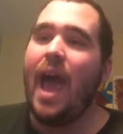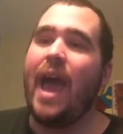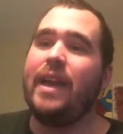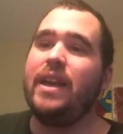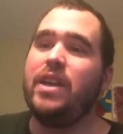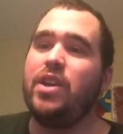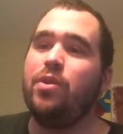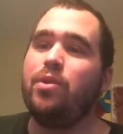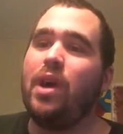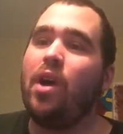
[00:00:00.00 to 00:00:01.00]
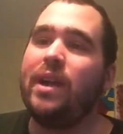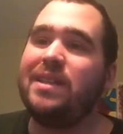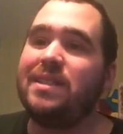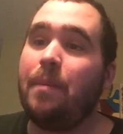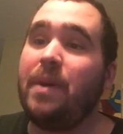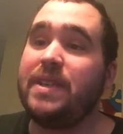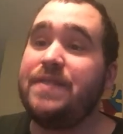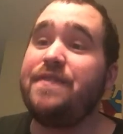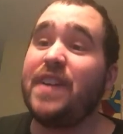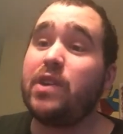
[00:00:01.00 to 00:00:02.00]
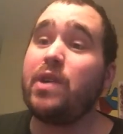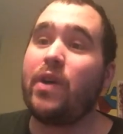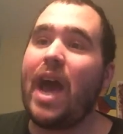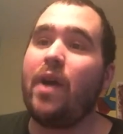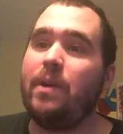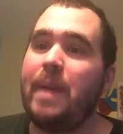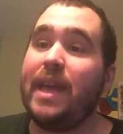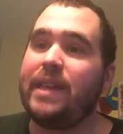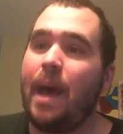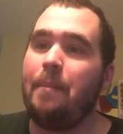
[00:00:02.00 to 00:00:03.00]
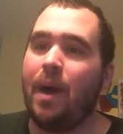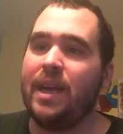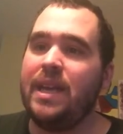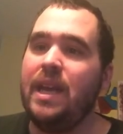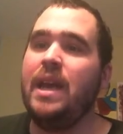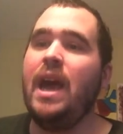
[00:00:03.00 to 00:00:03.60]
And you're talking to somebody who figured out how to make that money.